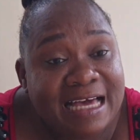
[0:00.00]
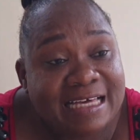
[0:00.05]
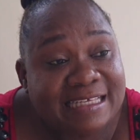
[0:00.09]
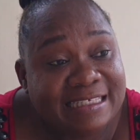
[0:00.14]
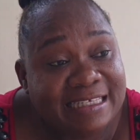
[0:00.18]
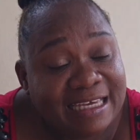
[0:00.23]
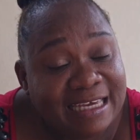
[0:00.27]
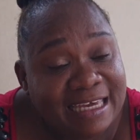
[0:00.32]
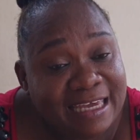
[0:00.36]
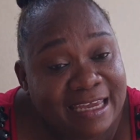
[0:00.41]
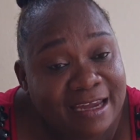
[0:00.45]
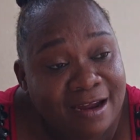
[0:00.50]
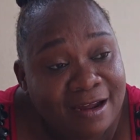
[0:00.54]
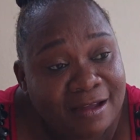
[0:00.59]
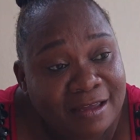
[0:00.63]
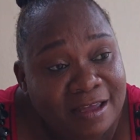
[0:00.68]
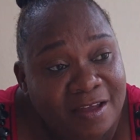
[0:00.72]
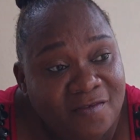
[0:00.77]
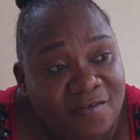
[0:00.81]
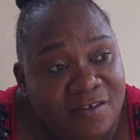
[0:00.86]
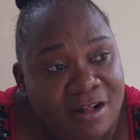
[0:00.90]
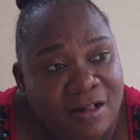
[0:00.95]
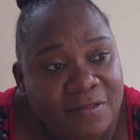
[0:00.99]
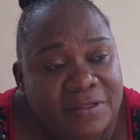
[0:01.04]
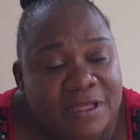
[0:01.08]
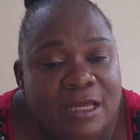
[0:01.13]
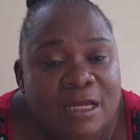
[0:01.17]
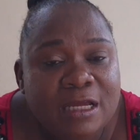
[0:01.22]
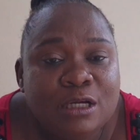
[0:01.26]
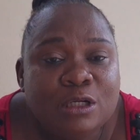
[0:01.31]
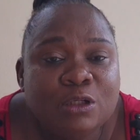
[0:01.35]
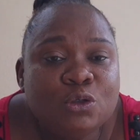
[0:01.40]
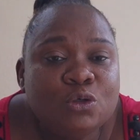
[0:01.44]
as the caregiver
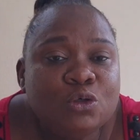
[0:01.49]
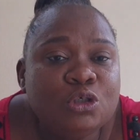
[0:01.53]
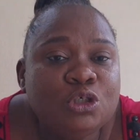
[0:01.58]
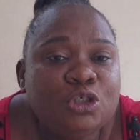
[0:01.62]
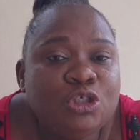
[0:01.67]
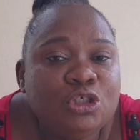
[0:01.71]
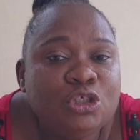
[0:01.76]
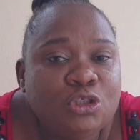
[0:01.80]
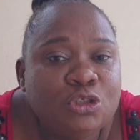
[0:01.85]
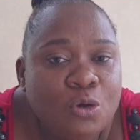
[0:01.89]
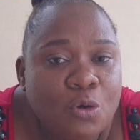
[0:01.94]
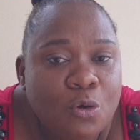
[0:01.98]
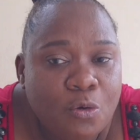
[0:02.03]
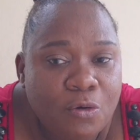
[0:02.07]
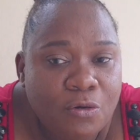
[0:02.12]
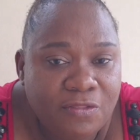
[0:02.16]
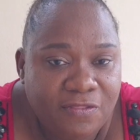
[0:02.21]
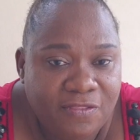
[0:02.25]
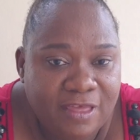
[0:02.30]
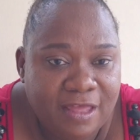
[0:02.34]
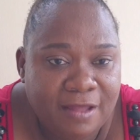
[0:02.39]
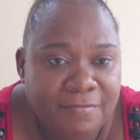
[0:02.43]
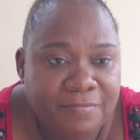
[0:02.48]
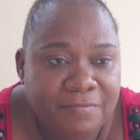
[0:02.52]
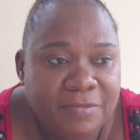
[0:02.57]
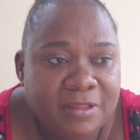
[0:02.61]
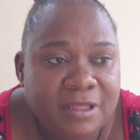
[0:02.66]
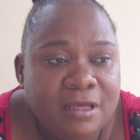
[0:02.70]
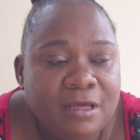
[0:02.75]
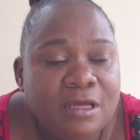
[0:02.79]
to show them.